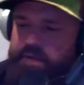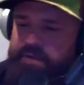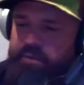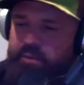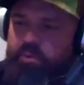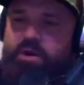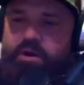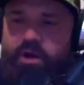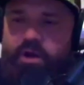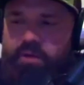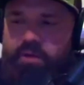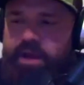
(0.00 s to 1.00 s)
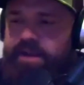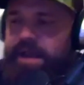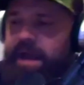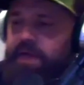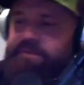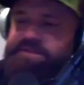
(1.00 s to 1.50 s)
that we're working on right
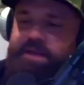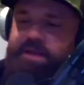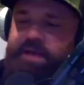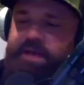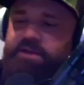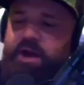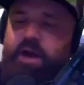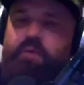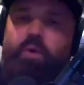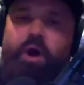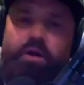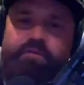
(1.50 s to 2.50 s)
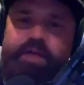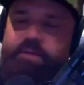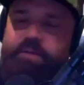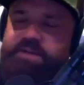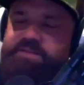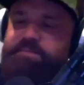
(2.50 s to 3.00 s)
now that's going to have a lot of waterfowl
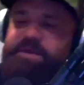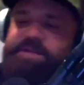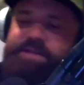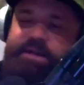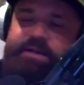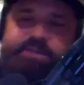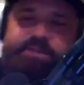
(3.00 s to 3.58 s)
recipes in it.